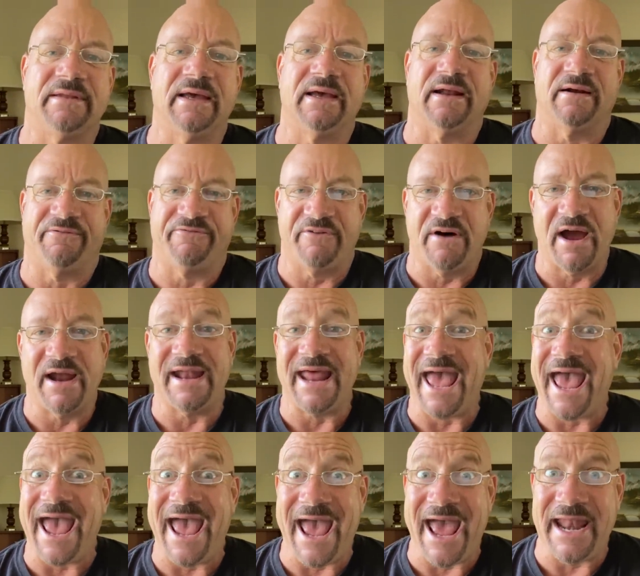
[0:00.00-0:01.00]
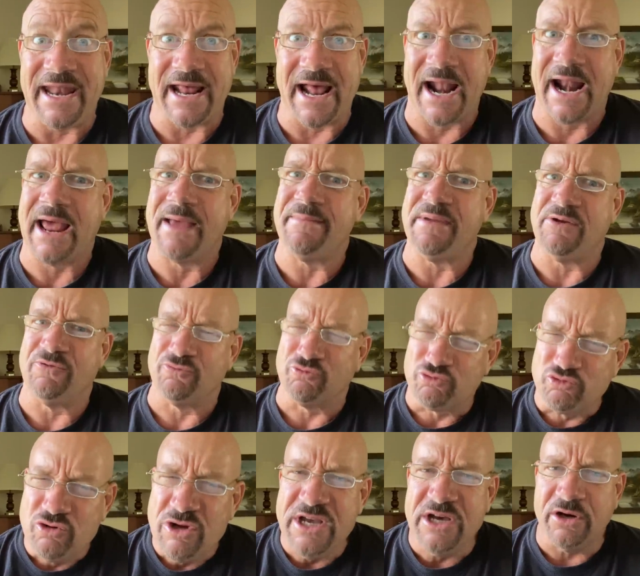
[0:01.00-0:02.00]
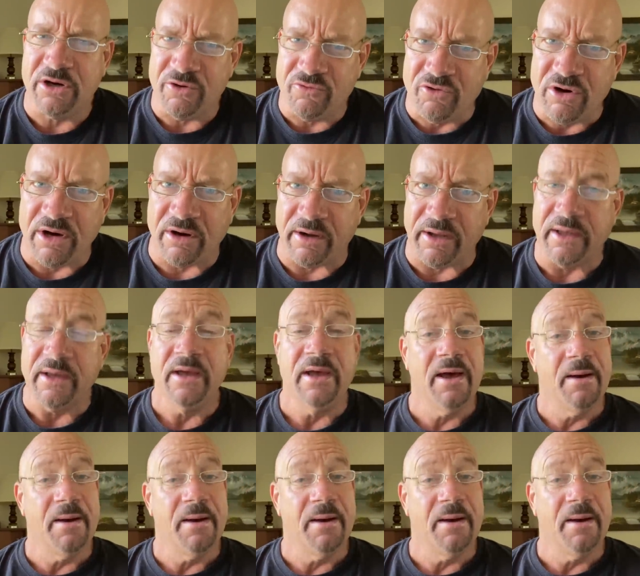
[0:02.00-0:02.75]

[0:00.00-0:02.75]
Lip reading: they're going to find any. And I mean really, really.